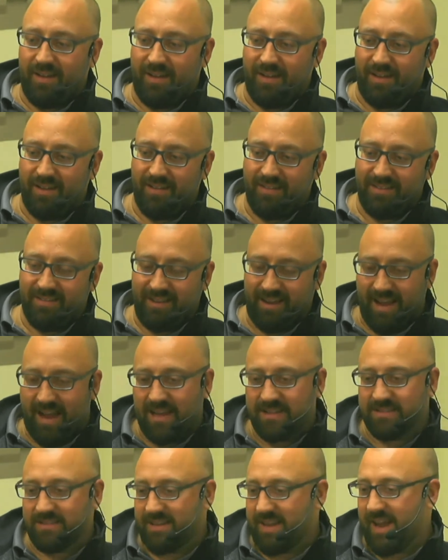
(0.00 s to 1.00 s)
the
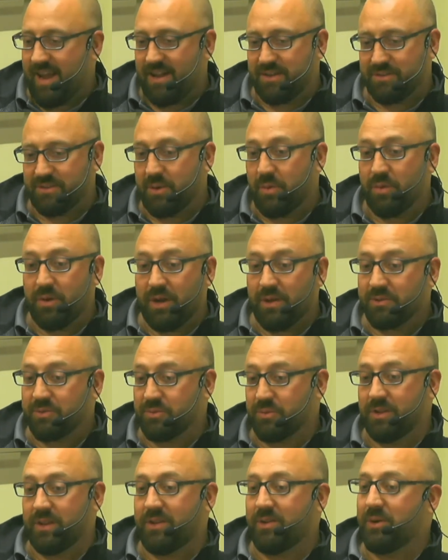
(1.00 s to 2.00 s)
guys in the house, no one else
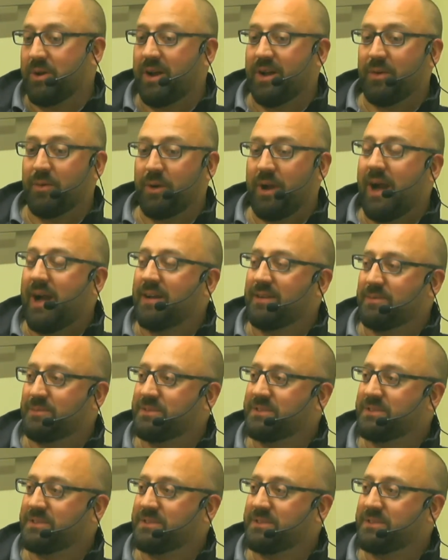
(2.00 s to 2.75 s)
really knew how to ride them.